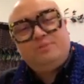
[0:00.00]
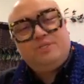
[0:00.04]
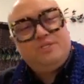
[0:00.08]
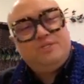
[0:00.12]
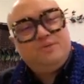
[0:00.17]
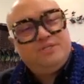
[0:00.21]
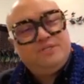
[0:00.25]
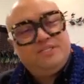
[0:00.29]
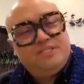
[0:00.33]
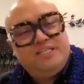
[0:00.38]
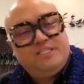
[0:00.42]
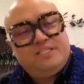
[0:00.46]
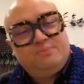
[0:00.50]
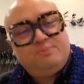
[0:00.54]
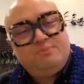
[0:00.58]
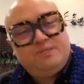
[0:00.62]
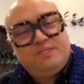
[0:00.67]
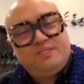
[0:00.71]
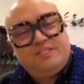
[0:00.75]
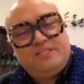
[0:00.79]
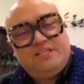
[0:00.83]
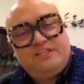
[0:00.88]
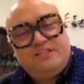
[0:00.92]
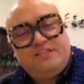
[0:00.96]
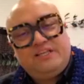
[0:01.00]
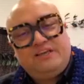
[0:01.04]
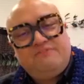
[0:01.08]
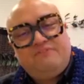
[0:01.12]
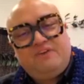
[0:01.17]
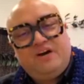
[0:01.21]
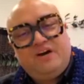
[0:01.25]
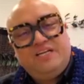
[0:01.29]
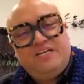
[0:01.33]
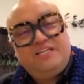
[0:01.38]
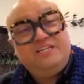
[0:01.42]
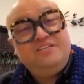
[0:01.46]
them to do assessments that they
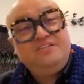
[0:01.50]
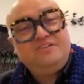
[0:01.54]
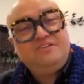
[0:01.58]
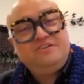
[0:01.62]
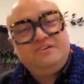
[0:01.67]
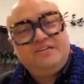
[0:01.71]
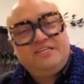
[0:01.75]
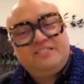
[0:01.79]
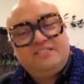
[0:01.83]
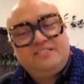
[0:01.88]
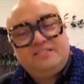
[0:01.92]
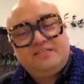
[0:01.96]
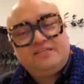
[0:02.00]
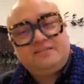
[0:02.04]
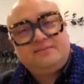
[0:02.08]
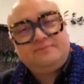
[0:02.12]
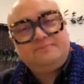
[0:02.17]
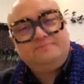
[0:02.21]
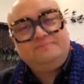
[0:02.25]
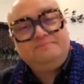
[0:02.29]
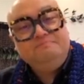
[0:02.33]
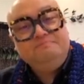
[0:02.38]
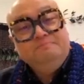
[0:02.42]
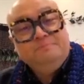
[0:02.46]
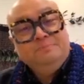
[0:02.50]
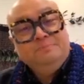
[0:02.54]
find interesting.